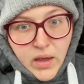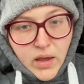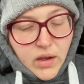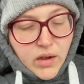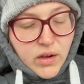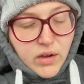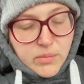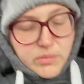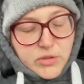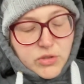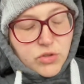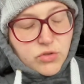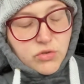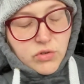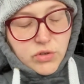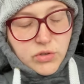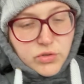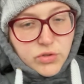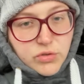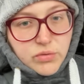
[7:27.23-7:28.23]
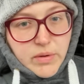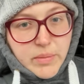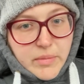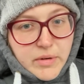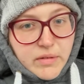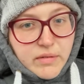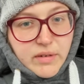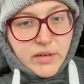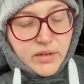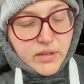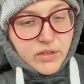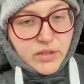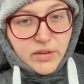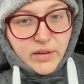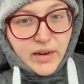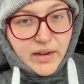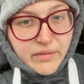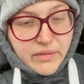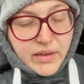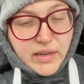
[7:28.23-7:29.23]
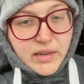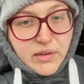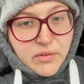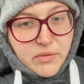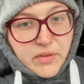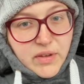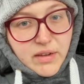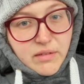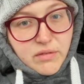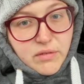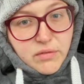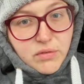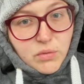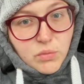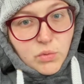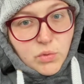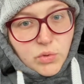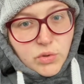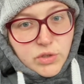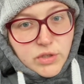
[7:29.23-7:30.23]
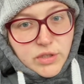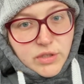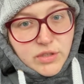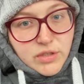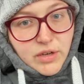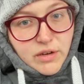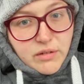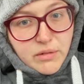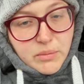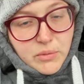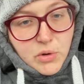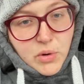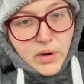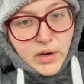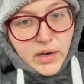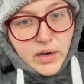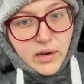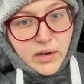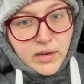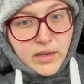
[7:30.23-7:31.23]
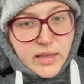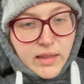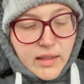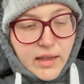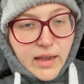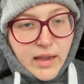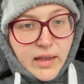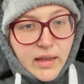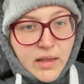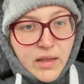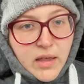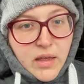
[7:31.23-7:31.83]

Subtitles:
I'm a strong swimmer and I don't have any fear of the water, so I'm quite lucky there.